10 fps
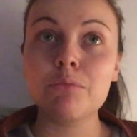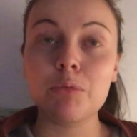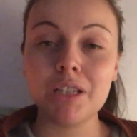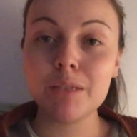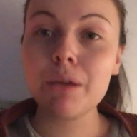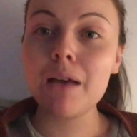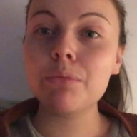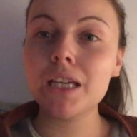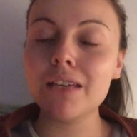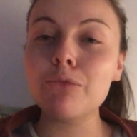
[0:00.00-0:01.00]
My biggest pet
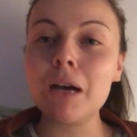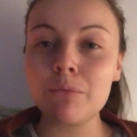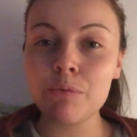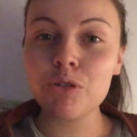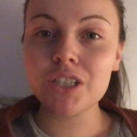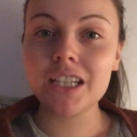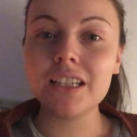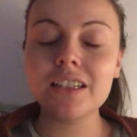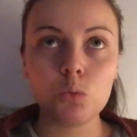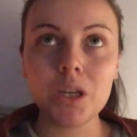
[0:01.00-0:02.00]
peeve about my
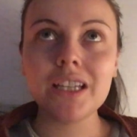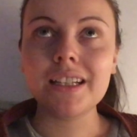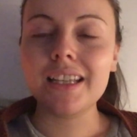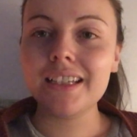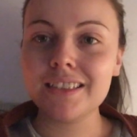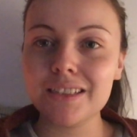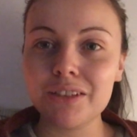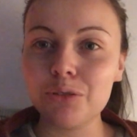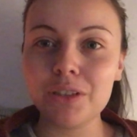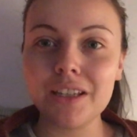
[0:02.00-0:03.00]
body, weirdly,
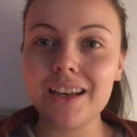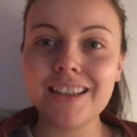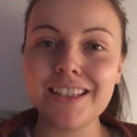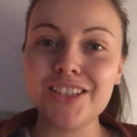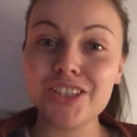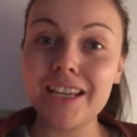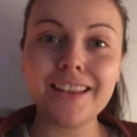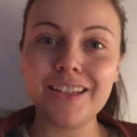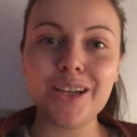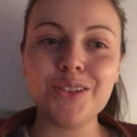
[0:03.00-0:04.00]
considering all the other shit
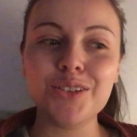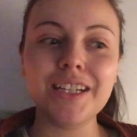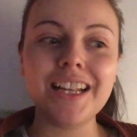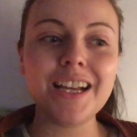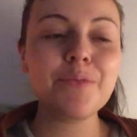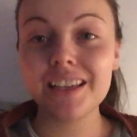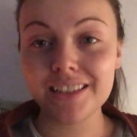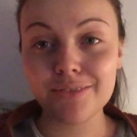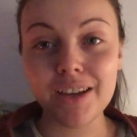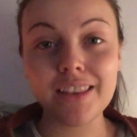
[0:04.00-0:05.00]
that goes on in it, is
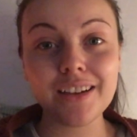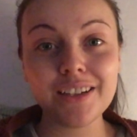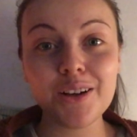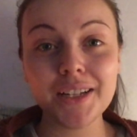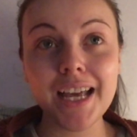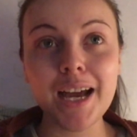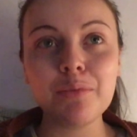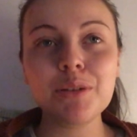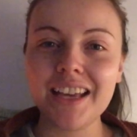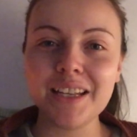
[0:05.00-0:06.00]
the fact that I can't
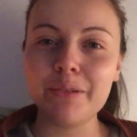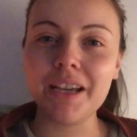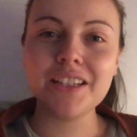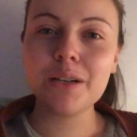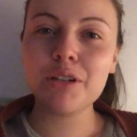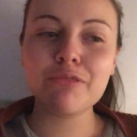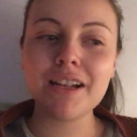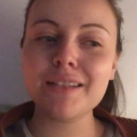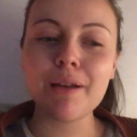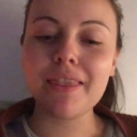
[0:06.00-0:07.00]
nap. Anyway, don't want to
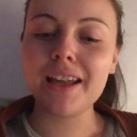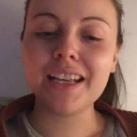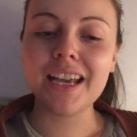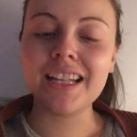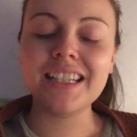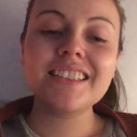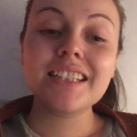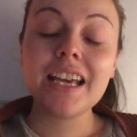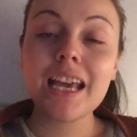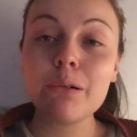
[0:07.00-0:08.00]
rant about that again.
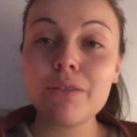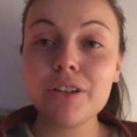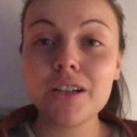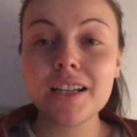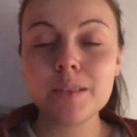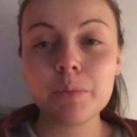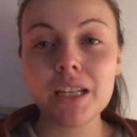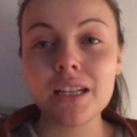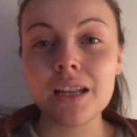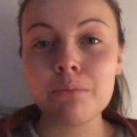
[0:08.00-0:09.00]
Today, however, has
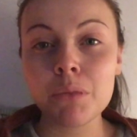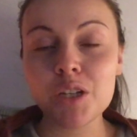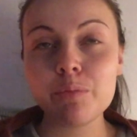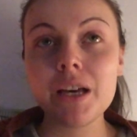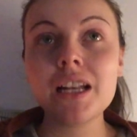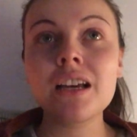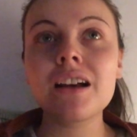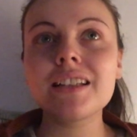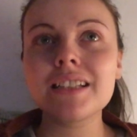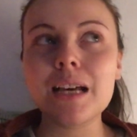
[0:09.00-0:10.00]
been much better.
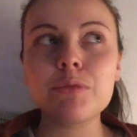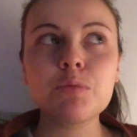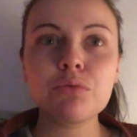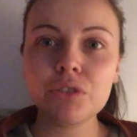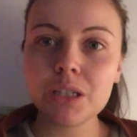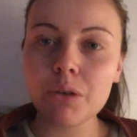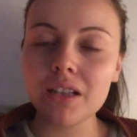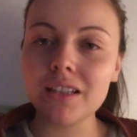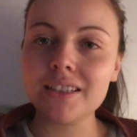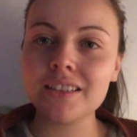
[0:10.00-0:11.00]
I slept pretty well
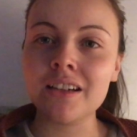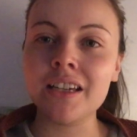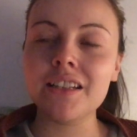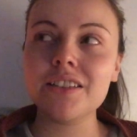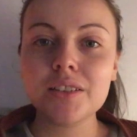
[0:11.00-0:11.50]
last night,